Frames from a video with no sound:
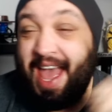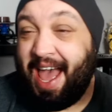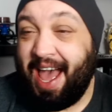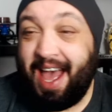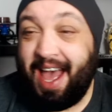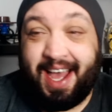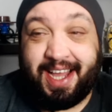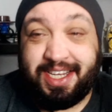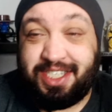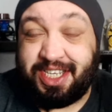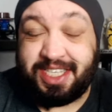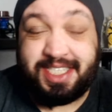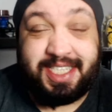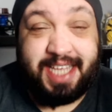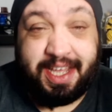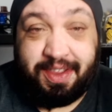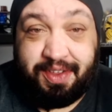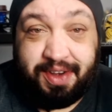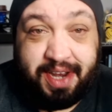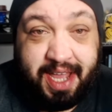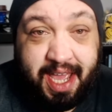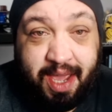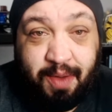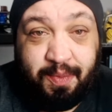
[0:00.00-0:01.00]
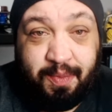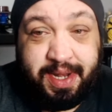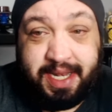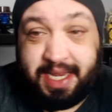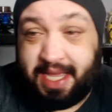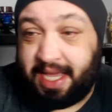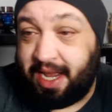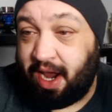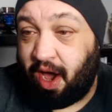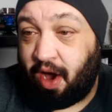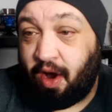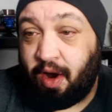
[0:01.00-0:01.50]
Uh, just the other day, we
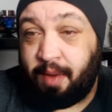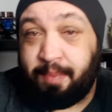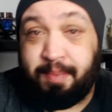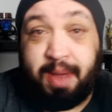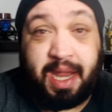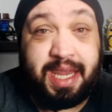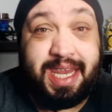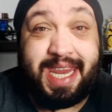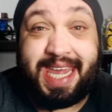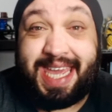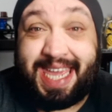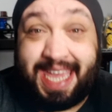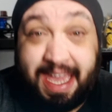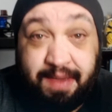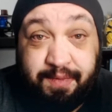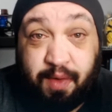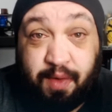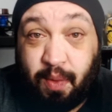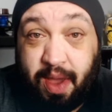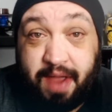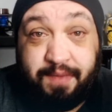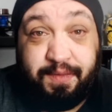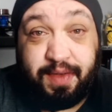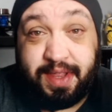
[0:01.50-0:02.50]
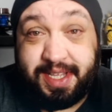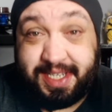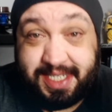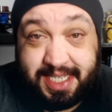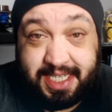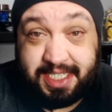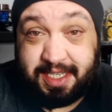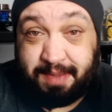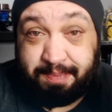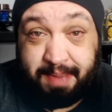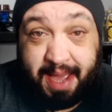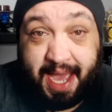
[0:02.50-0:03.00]
did our monthly giveaway for the
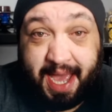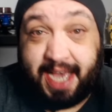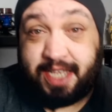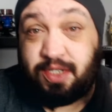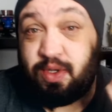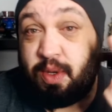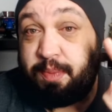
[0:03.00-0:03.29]
season pass.